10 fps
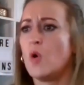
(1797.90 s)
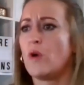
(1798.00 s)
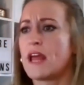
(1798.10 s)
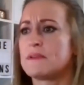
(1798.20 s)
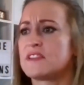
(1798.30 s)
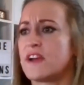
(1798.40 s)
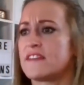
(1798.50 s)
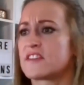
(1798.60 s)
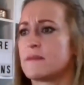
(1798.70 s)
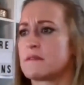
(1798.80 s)
What happens if I
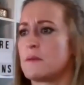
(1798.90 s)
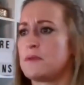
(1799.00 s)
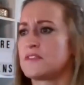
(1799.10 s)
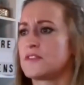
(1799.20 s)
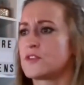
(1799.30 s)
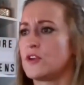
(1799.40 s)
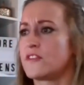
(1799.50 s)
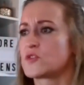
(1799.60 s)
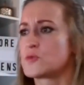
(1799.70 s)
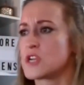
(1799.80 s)
estimate that my business
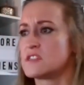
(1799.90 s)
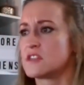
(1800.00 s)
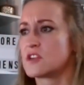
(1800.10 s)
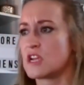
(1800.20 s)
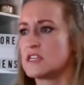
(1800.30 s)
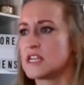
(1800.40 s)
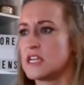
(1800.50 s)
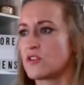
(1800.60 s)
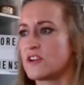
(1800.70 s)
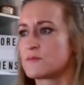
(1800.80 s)
turnover is projected to
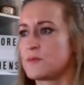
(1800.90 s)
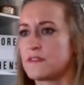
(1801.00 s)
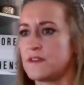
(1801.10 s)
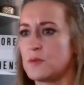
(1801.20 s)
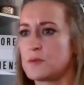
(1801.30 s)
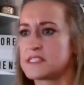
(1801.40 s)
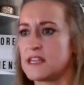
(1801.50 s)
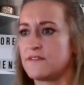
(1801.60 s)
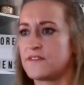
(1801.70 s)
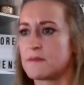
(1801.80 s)
decrease by
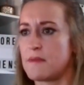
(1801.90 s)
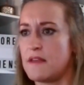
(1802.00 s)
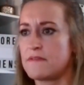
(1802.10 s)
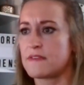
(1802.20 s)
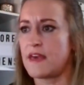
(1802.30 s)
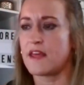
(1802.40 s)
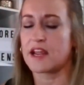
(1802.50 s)
30% for the month and